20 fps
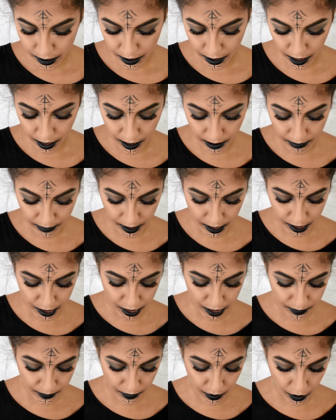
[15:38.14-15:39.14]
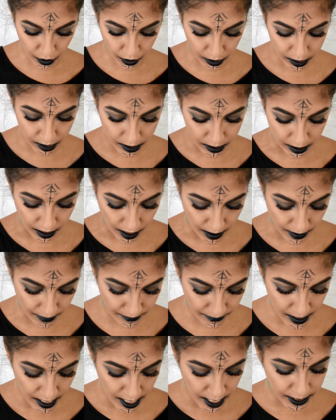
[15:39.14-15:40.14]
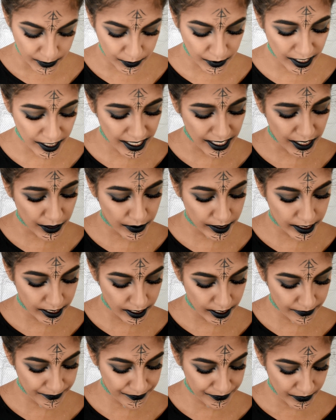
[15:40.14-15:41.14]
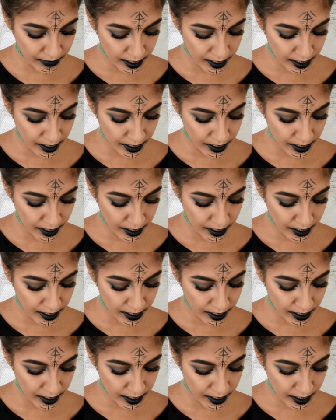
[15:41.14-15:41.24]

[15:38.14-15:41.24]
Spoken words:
So I'm going to just pour some. It's pretty liquidy.